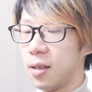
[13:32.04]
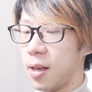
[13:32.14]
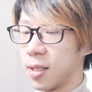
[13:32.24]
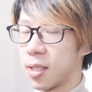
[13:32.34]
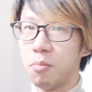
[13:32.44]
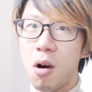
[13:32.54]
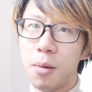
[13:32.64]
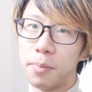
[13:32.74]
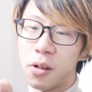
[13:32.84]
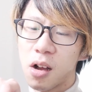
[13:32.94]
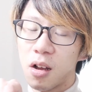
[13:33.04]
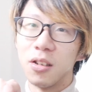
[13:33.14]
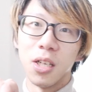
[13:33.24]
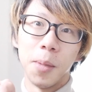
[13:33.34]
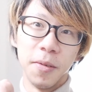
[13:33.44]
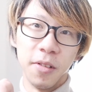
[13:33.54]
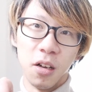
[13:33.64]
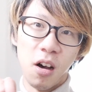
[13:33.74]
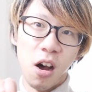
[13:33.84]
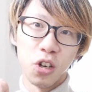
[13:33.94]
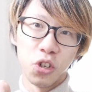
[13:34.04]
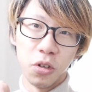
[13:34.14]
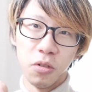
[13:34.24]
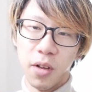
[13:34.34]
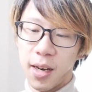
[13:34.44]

a small block on top of the hot shoe,